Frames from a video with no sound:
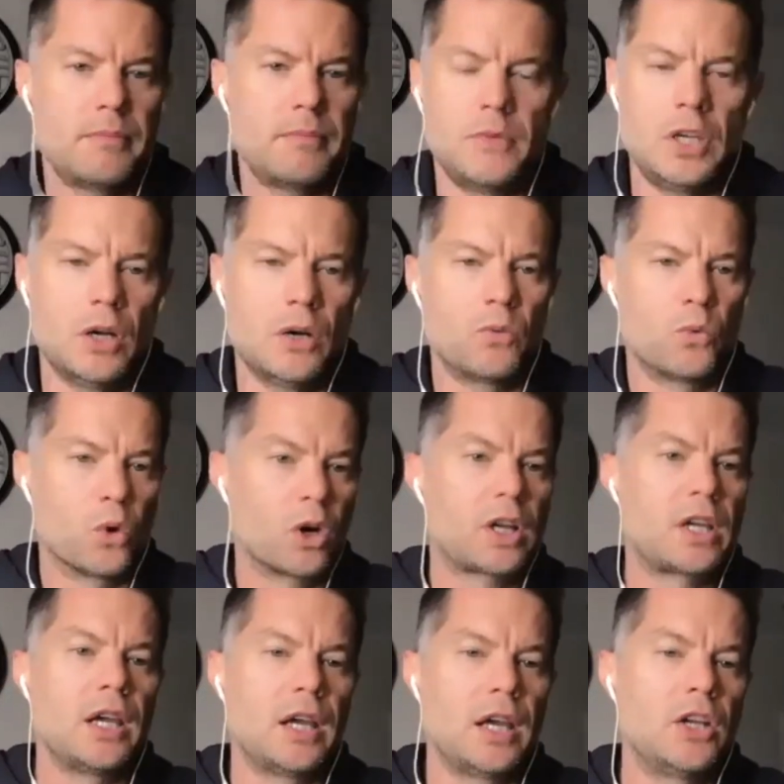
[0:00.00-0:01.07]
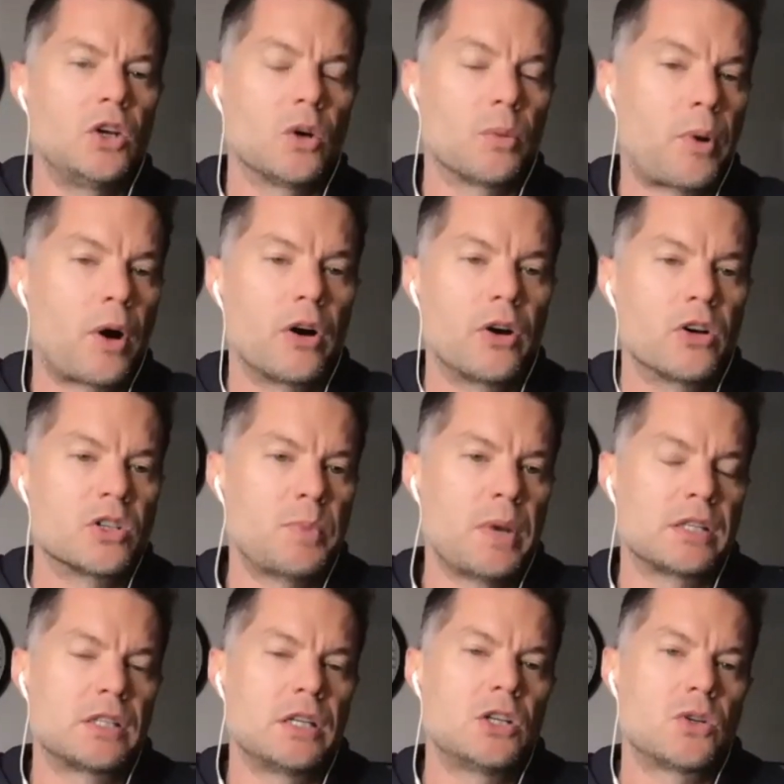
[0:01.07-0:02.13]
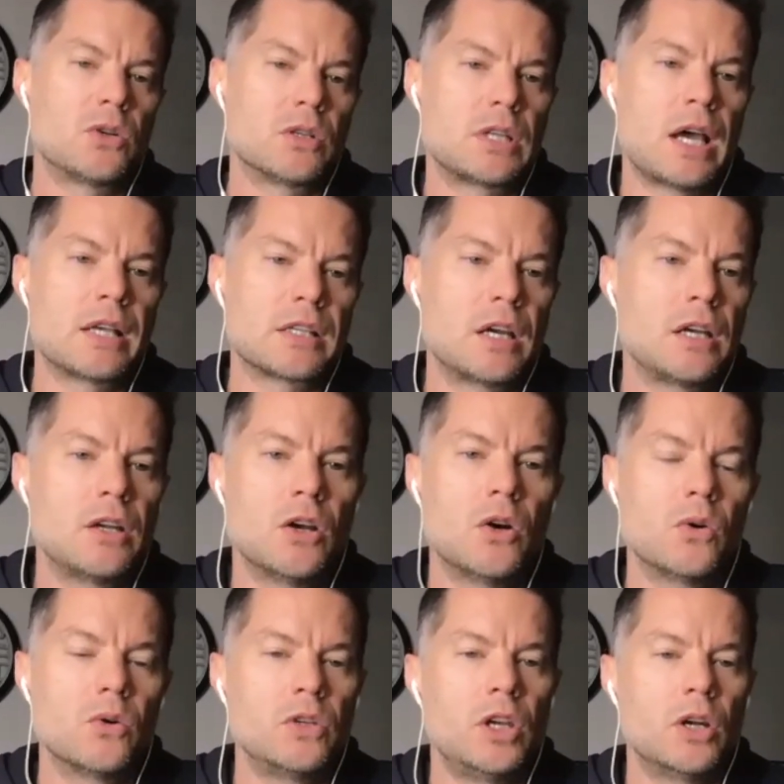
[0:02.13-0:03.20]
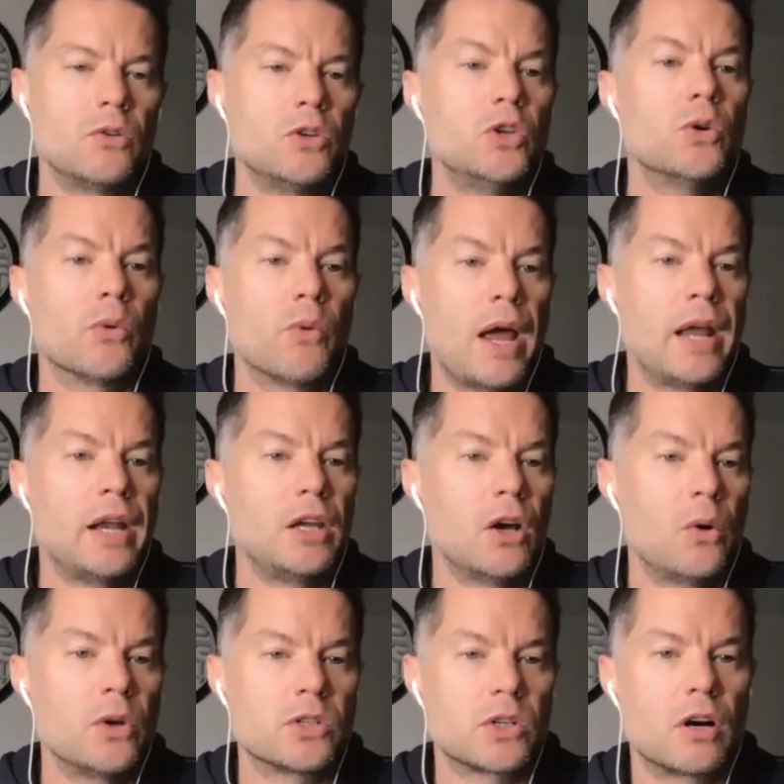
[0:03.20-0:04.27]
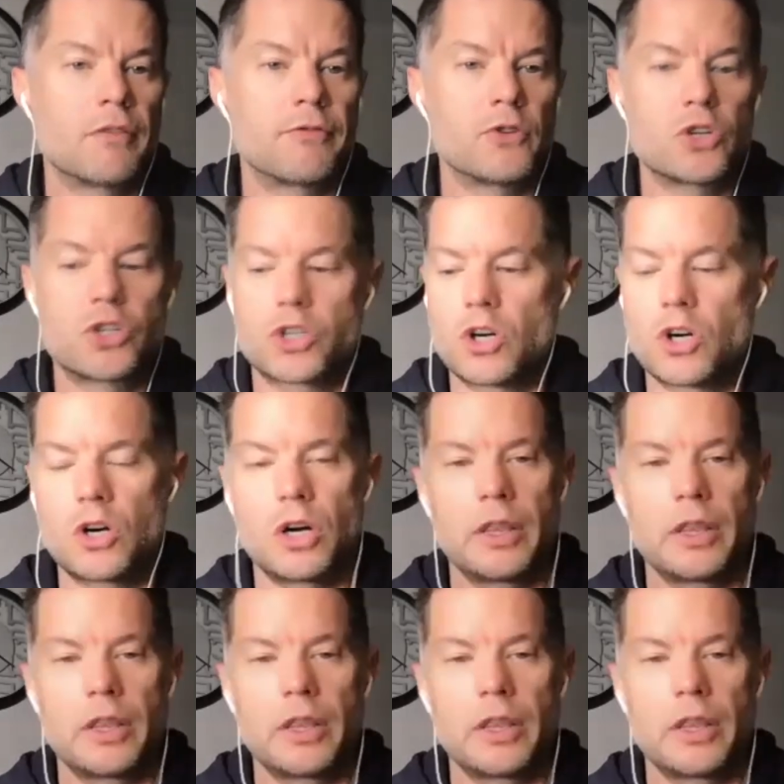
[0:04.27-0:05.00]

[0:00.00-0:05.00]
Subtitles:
working in your partner's best interest, as I know, you and Randy always are for sure.